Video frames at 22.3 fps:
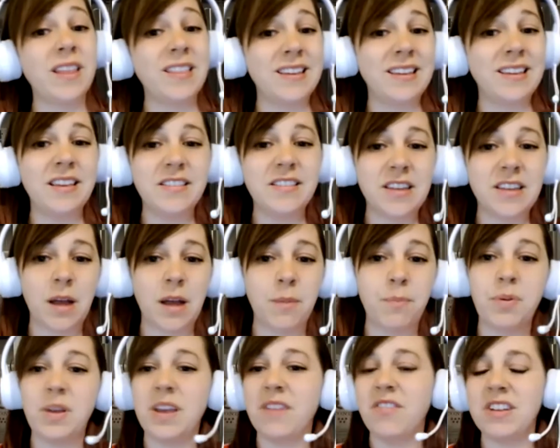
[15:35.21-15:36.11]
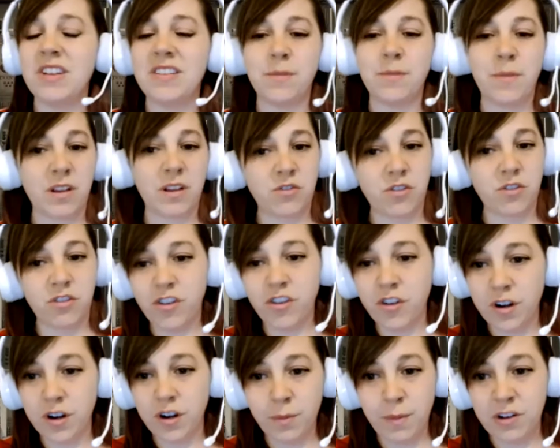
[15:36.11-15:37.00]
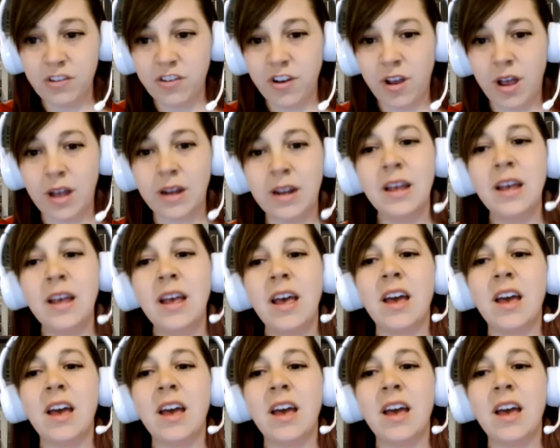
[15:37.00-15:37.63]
the yeast up, give it some extra sugar to munch on,